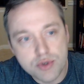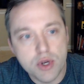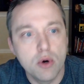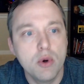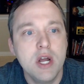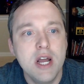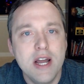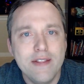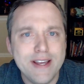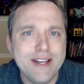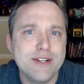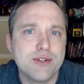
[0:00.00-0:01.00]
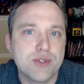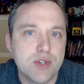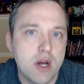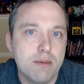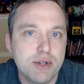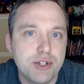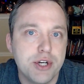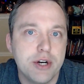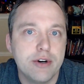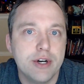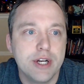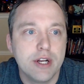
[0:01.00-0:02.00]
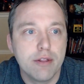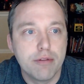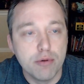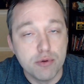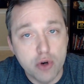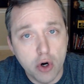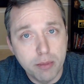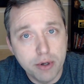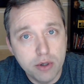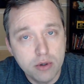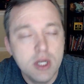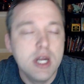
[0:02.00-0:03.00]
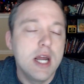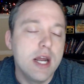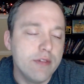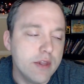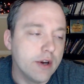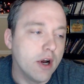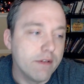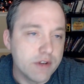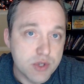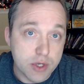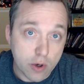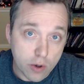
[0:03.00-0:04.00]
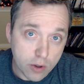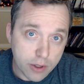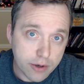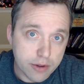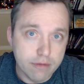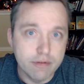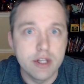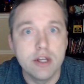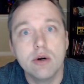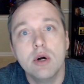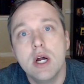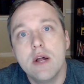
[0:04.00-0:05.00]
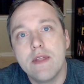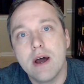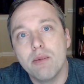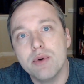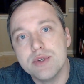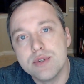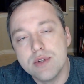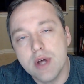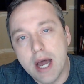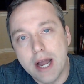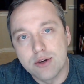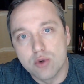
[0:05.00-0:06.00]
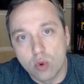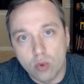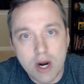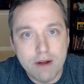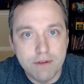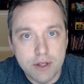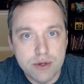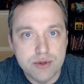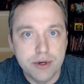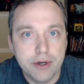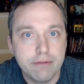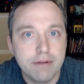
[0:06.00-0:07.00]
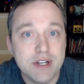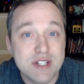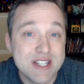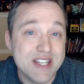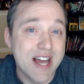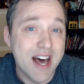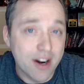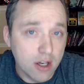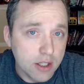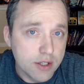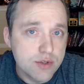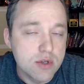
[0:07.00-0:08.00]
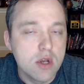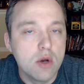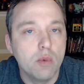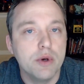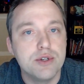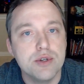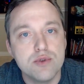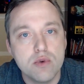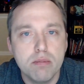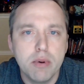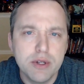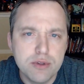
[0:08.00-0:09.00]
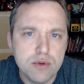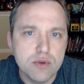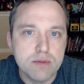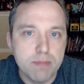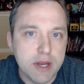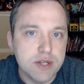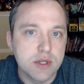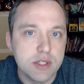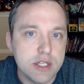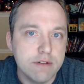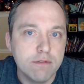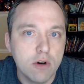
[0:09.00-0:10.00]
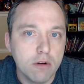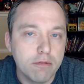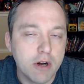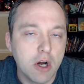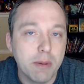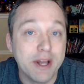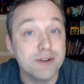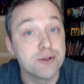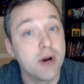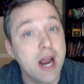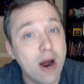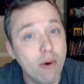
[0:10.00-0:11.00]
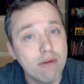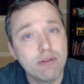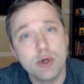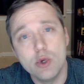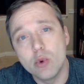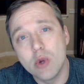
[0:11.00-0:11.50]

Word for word: So that is Samba sharing through terminal. And then obviously earlier in the video, that was the actual graphic user interface, Nautilus, which is Ubuntu's basic default file manager. However,